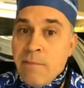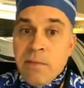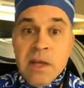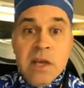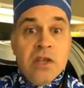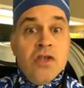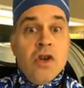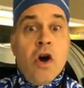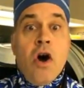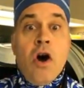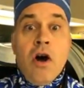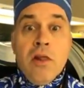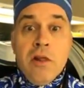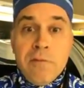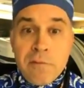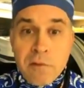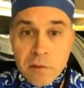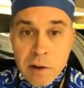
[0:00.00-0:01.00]
is all
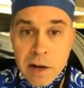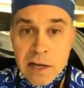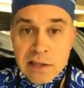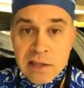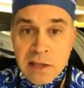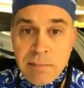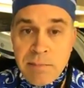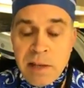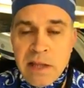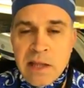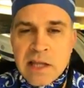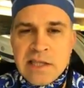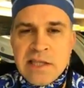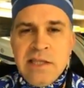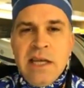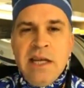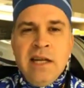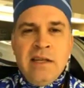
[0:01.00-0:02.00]
the fluoroscopy
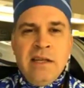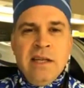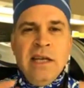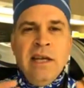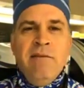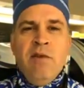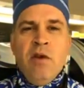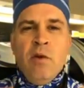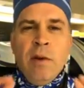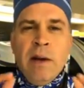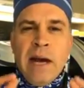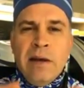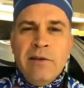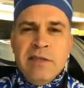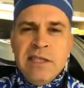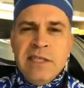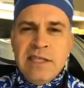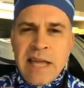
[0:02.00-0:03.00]
that's needed to give you an
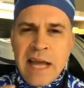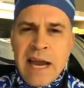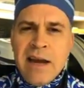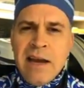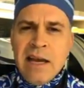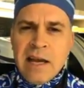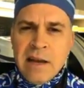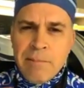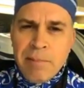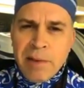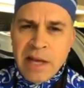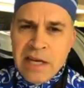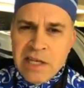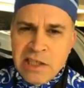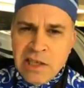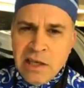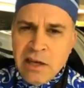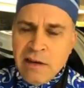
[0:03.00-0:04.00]
outstanding
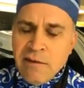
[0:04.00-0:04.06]
ablation.